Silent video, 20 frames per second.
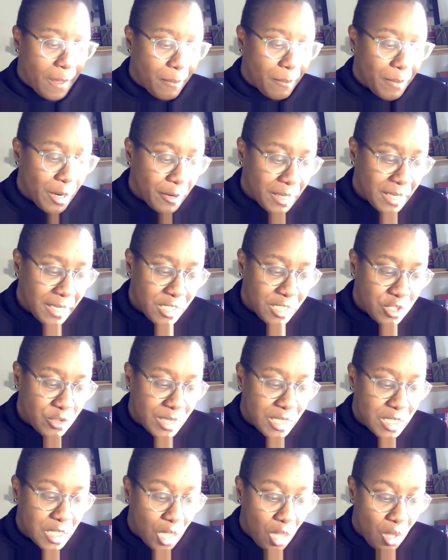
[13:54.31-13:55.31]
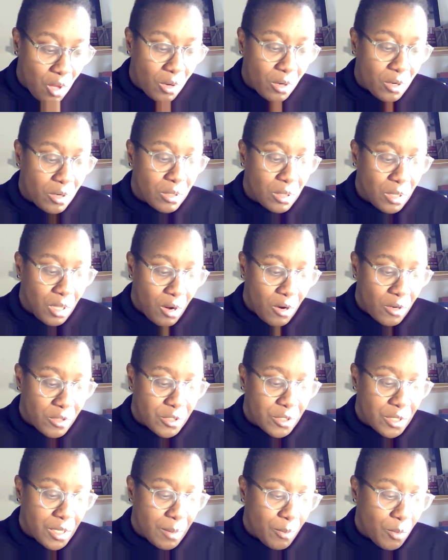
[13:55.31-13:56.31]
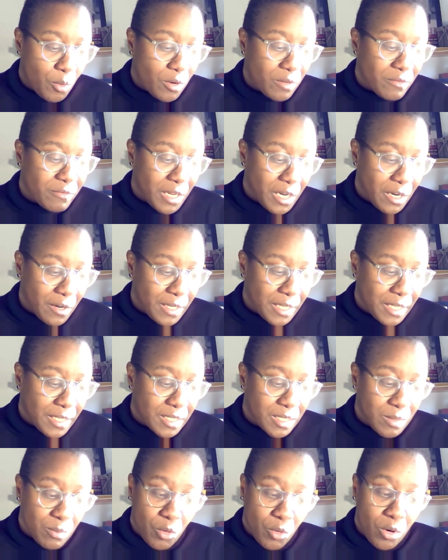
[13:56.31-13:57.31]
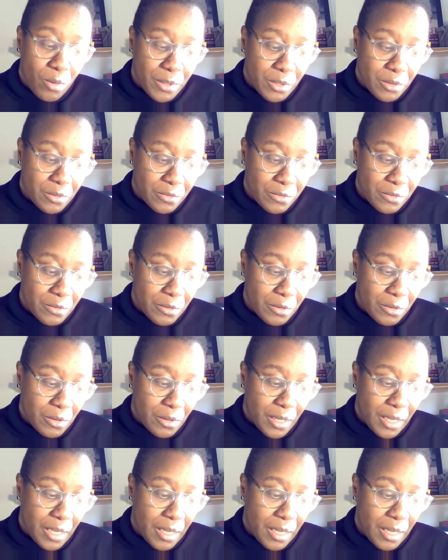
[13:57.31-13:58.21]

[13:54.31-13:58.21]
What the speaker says: "American history is longer, larger, and more various, more beautiful,